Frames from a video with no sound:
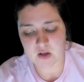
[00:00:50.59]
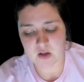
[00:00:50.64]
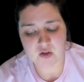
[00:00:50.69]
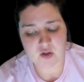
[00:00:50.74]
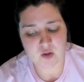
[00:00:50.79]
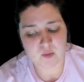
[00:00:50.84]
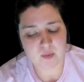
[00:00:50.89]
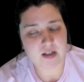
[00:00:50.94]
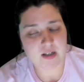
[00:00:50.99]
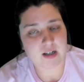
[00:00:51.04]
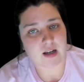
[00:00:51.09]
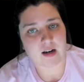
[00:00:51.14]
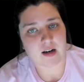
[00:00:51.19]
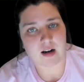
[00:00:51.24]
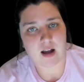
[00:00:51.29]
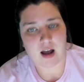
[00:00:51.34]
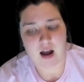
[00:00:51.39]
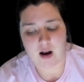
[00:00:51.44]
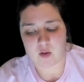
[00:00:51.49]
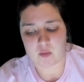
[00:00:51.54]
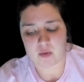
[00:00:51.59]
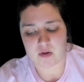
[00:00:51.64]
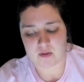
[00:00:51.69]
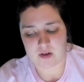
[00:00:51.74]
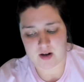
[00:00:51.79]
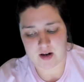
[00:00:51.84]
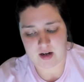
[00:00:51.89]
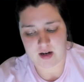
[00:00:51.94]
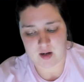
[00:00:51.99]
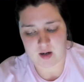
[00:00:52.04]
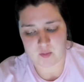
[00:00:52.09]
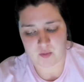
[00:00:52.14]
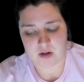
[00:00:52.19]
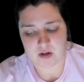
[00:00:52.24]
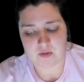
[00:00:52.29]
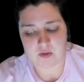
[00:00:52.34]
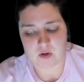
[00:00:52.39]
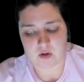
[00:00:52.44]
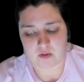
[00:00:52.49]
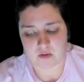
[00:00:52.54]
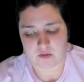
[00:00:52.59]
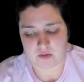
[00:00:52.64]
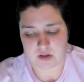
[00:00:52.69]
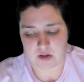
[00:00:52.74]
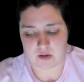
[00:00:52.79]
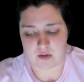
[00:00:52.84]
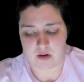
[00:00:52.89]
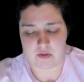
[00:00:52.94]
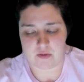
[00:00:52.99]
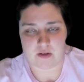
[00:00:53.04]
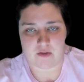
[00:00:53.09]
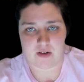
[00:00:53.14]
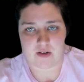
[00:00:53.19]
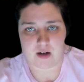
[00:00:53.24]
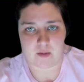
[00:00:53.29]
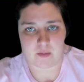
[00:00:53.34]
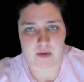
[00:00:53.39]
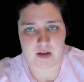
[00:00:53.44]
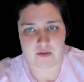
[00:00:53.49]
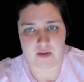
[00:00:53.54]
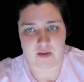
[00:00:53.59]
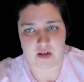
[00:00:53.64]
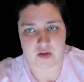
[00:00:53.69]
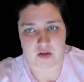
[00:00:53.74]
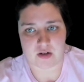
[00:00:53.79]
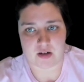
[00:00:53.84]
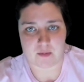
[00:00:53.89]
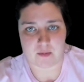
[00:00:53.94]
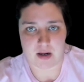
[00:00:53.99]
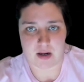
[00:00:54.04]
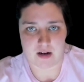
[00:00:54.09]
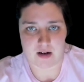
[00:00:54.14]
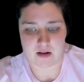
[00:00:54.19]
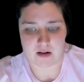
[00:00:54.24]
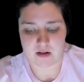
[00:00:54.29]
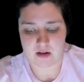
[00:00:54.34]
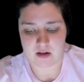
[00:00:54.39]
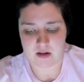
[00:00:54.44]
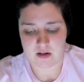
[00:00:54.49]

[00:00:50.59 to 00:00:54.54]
To begin, I will provide a brief overview of the family featured in Maid.